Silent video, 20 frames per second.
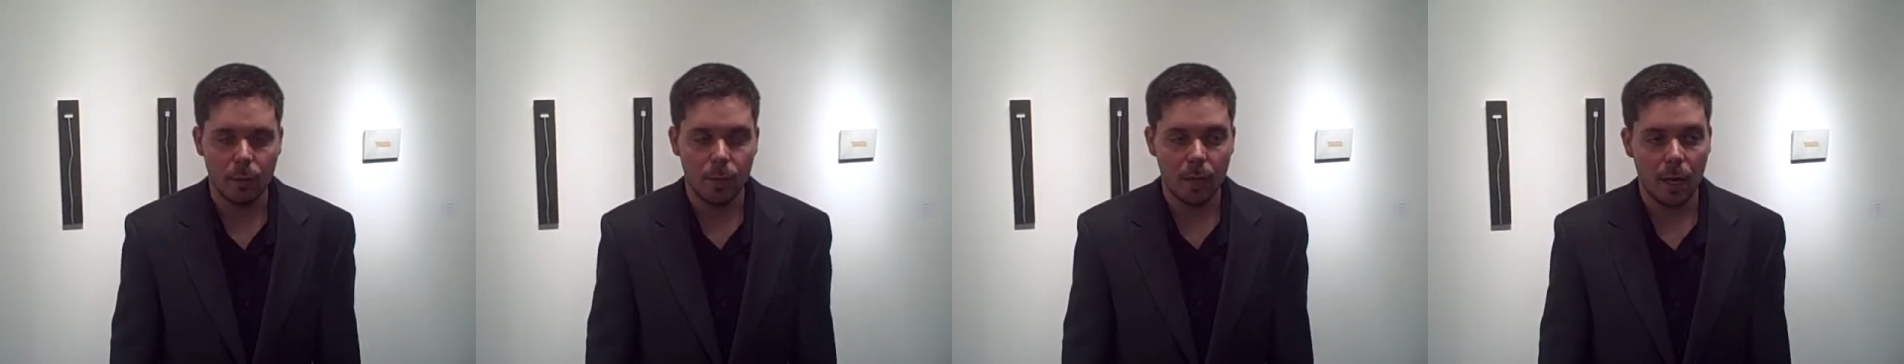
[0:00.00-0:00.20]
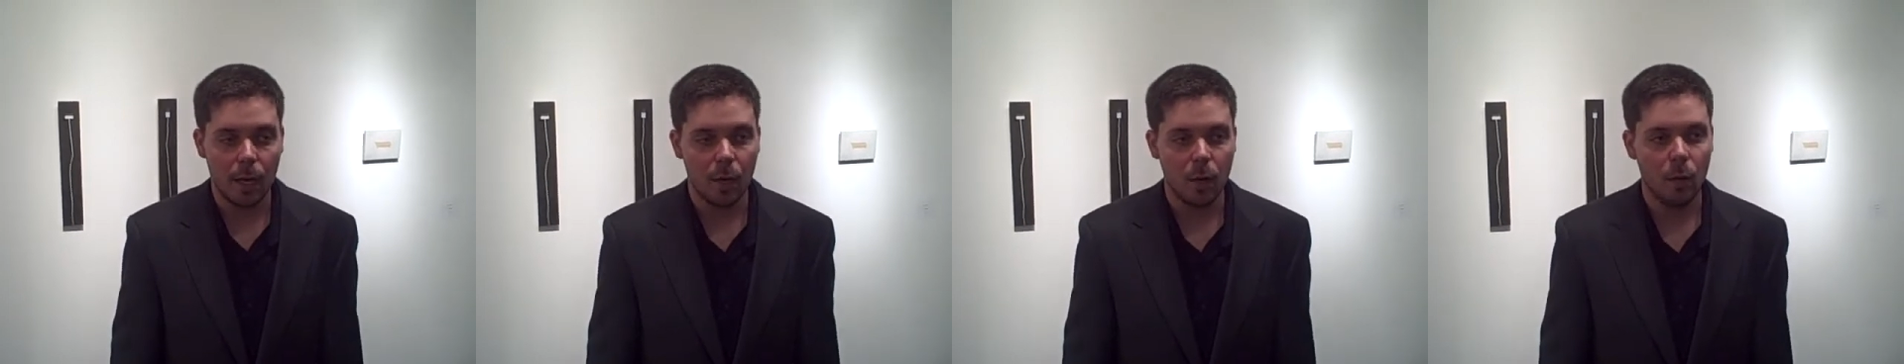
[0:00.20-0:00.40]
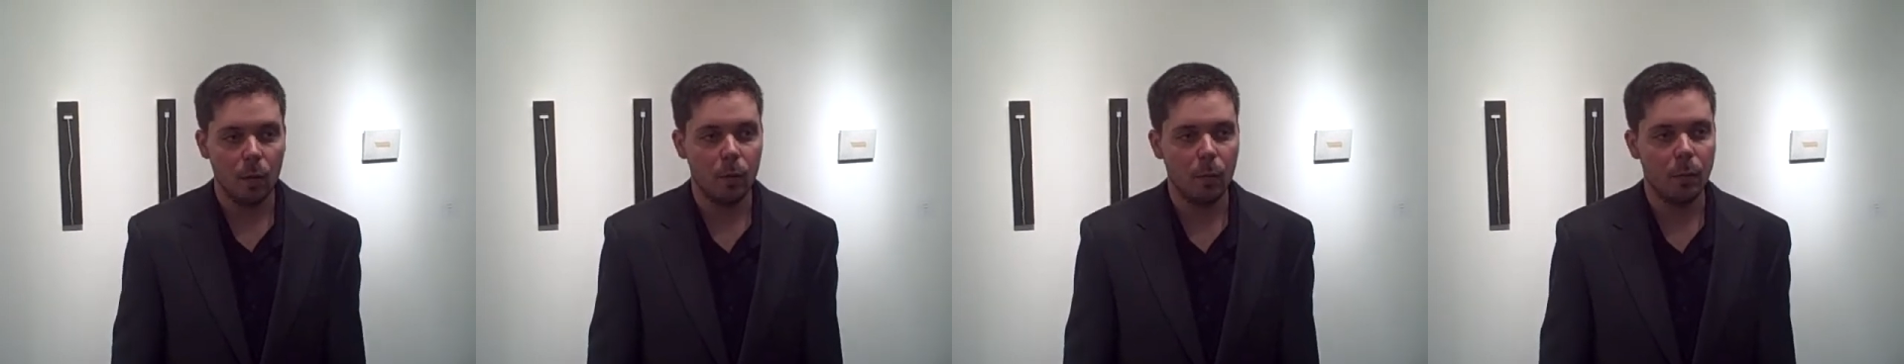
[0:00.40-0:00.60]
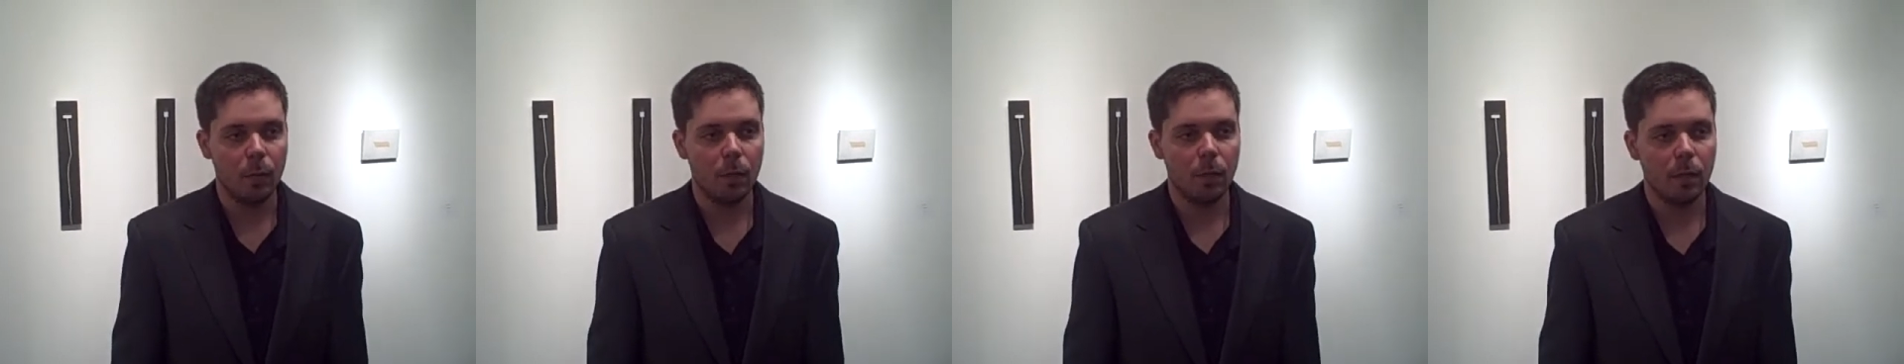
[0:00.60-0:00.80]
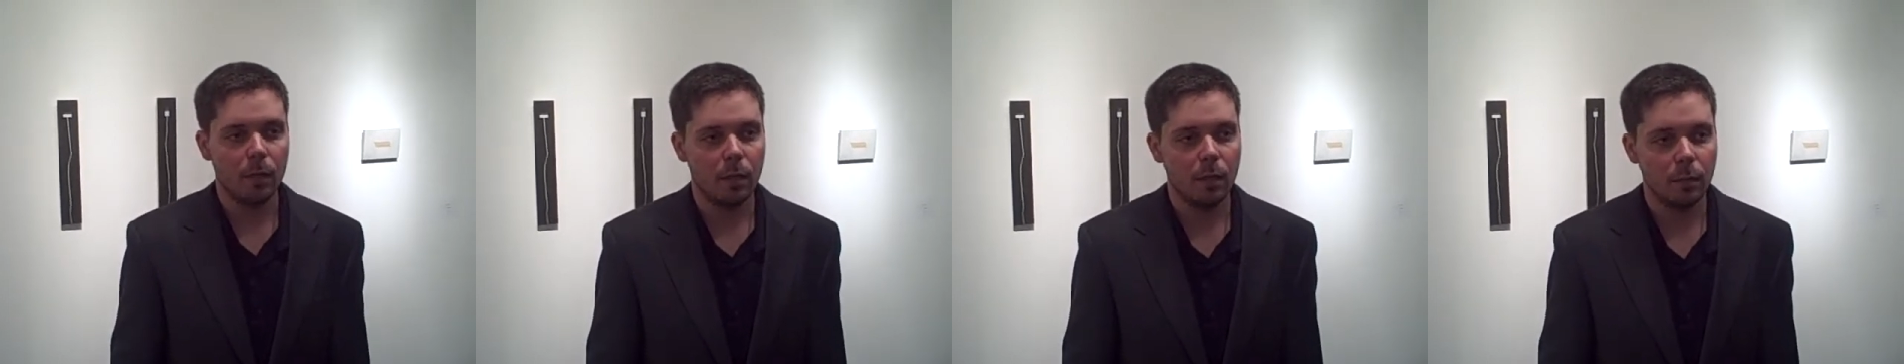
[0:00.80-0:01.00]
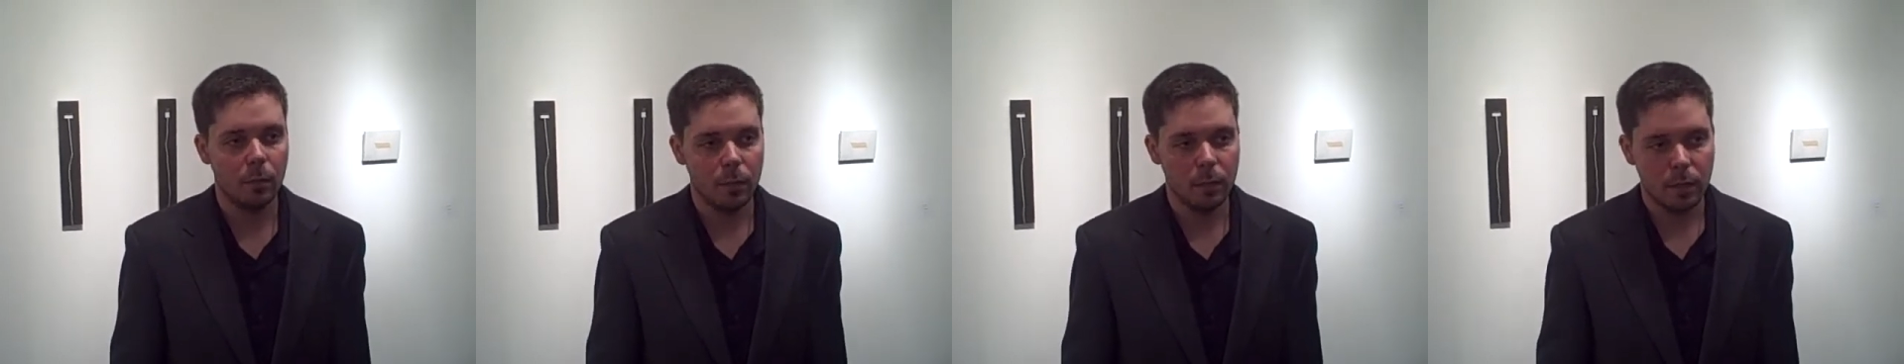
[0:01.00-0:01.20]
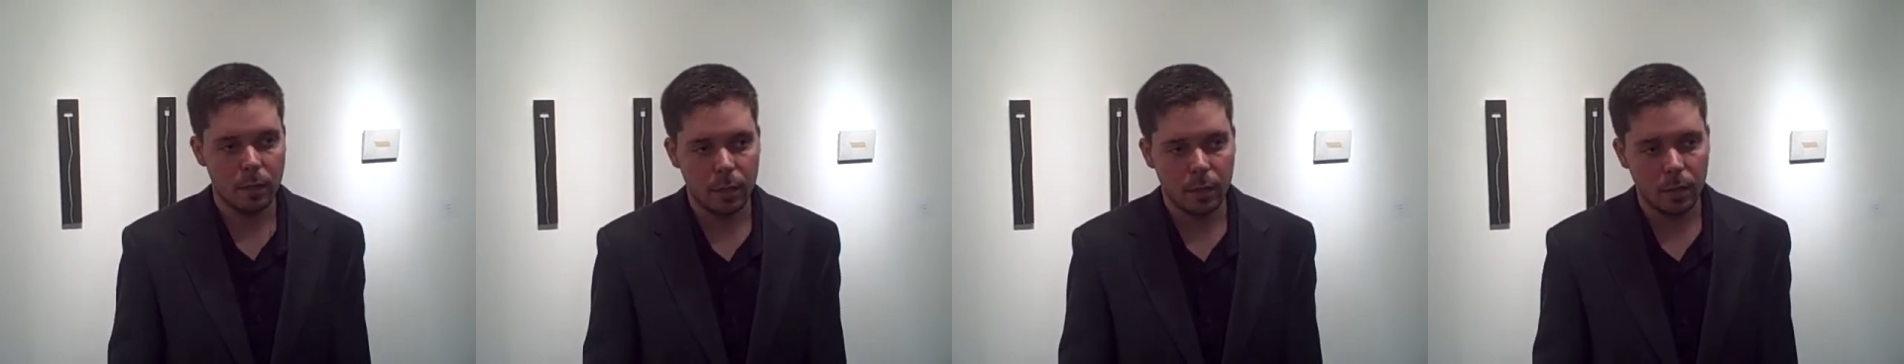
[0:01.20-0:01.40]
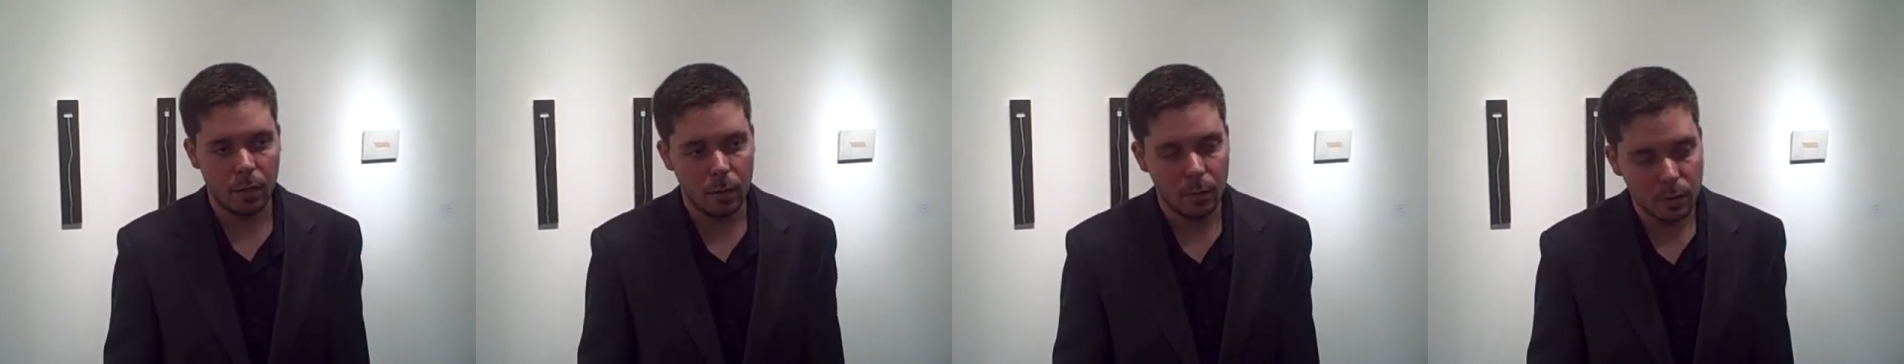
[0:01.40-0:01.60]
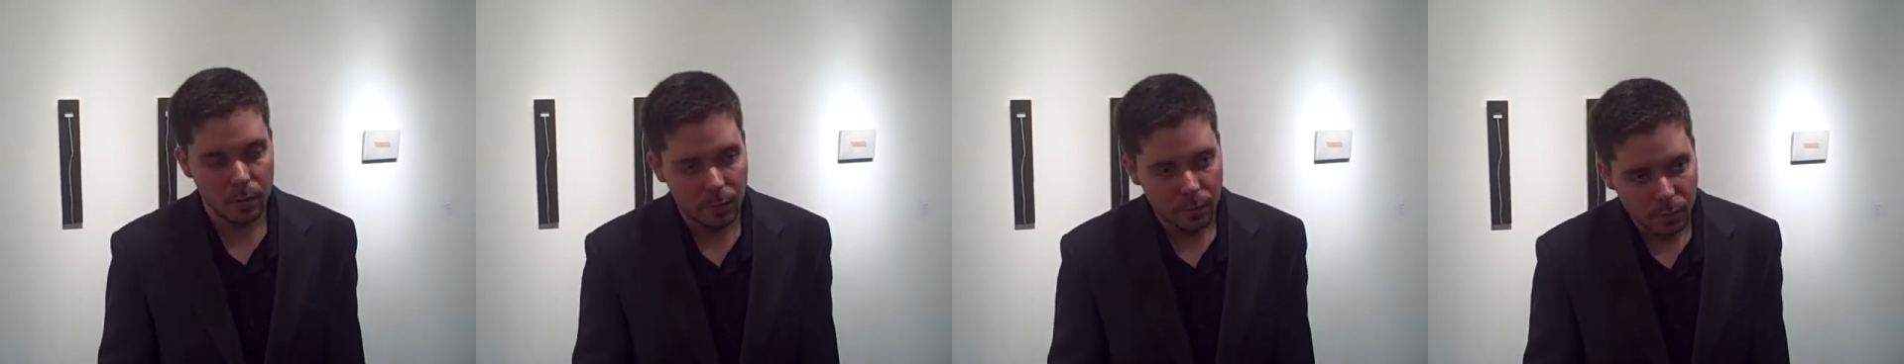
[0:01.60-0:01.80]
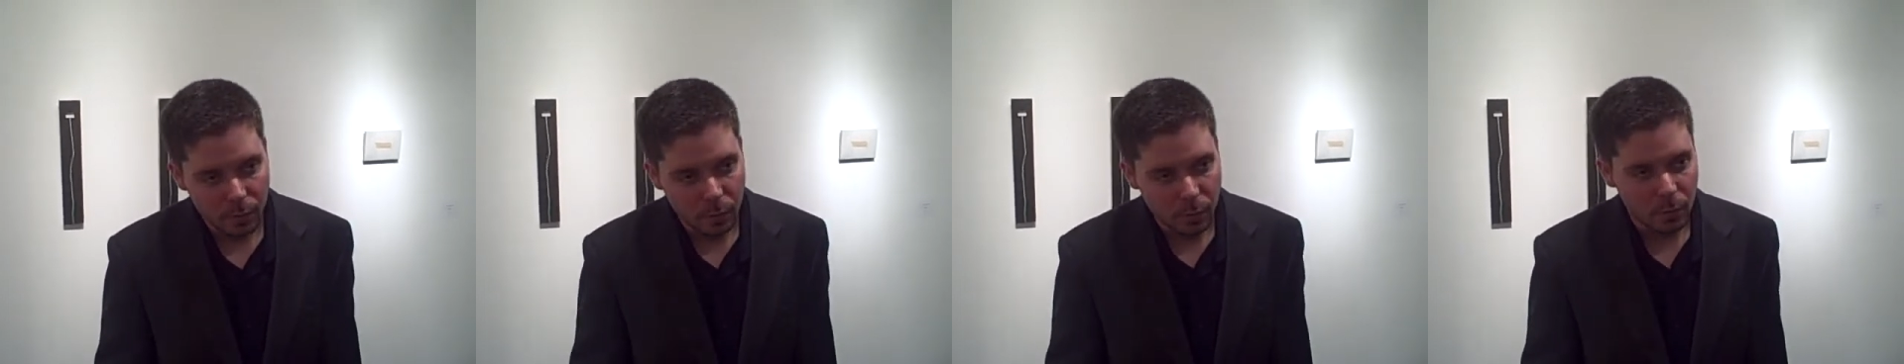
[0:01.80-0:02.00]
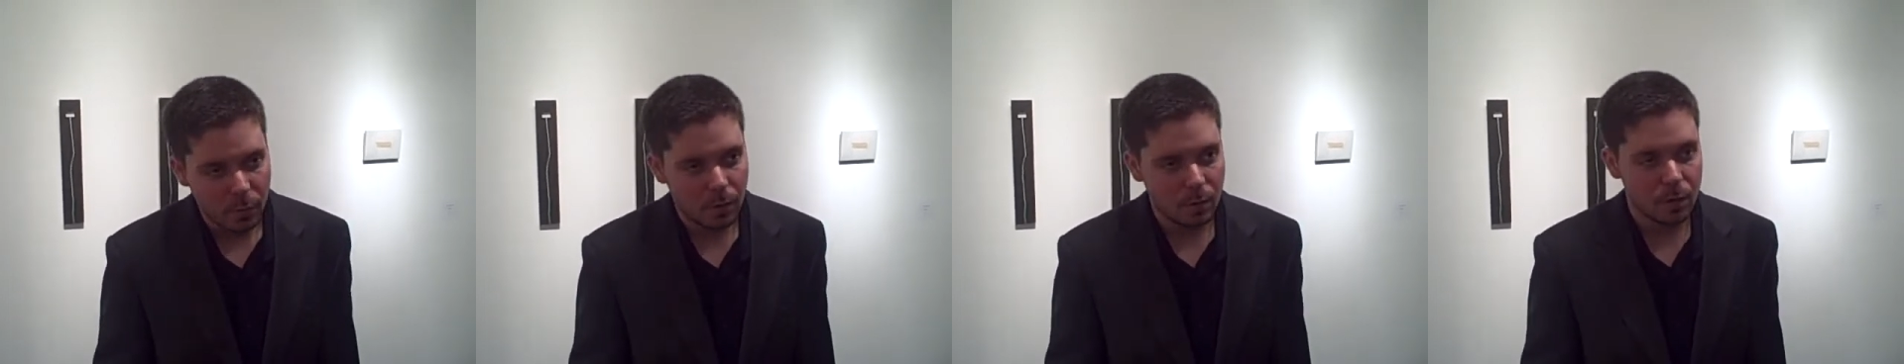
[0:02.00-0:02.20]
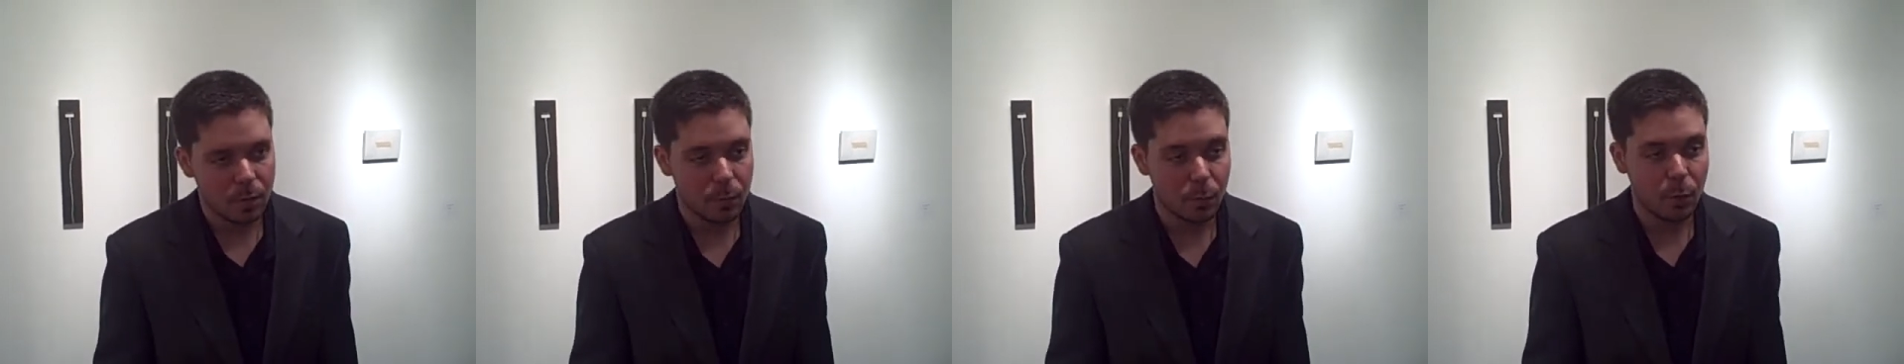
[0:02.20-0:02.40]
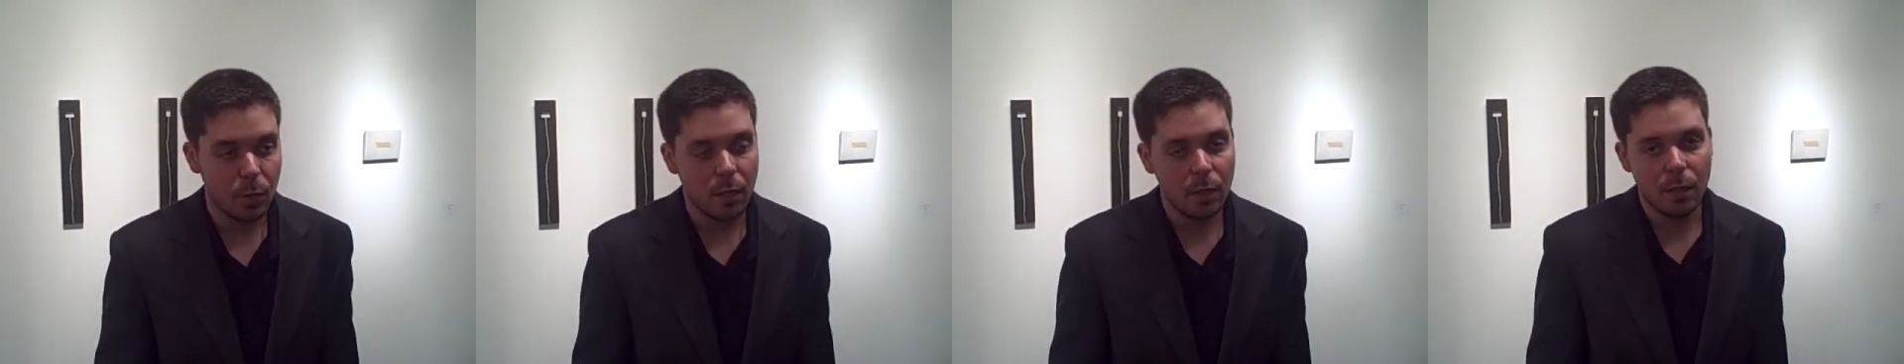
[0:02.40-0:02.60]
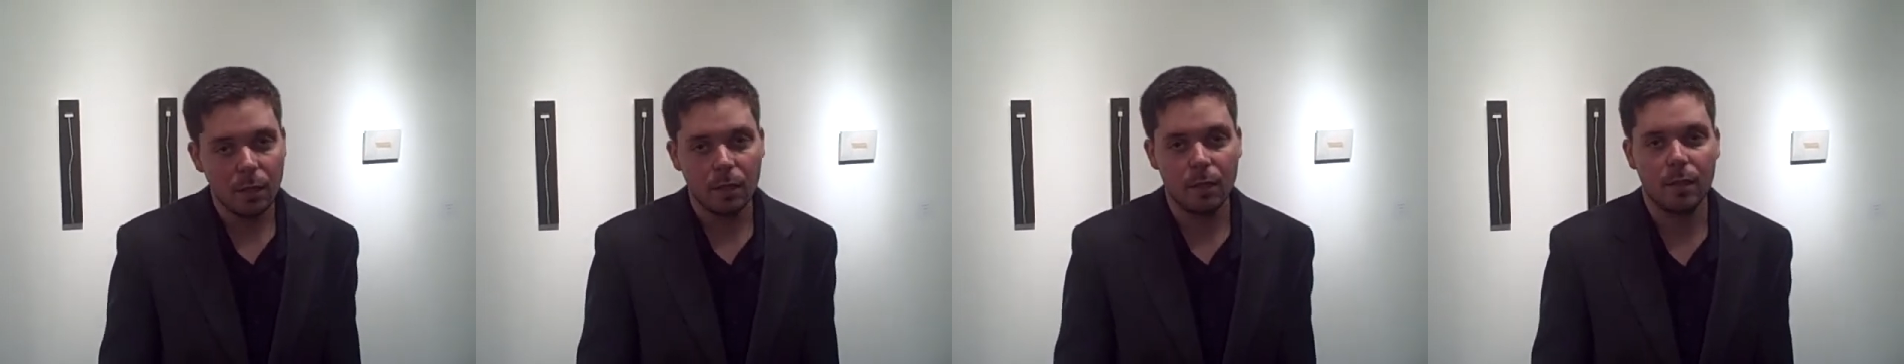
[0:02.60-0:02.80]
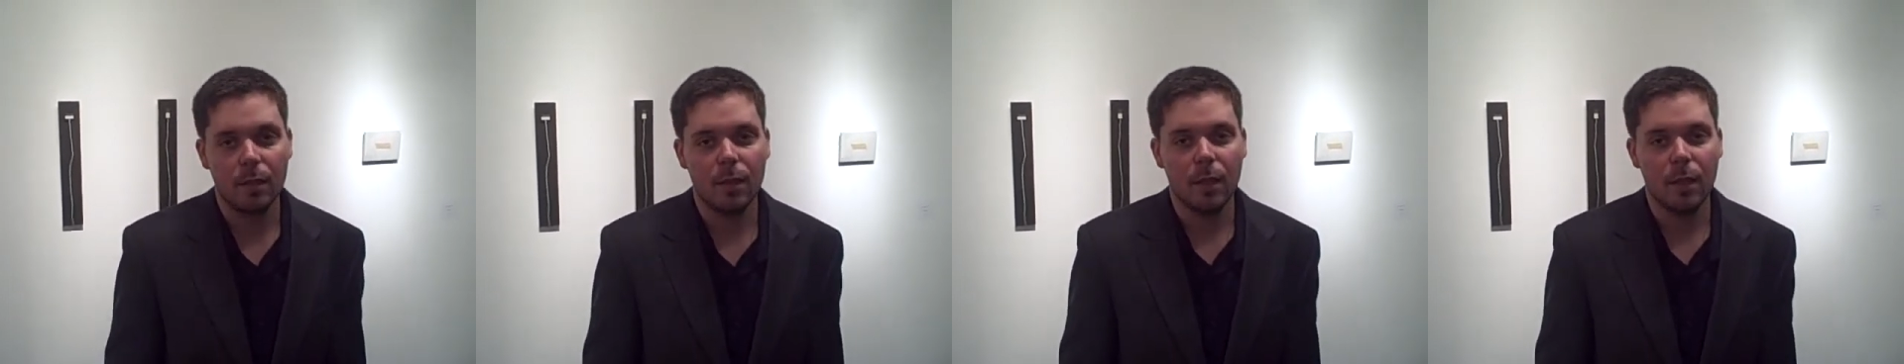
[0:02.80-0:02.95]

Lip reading: Now when we look at it, we say, oh, it's a fruit and it's pretty,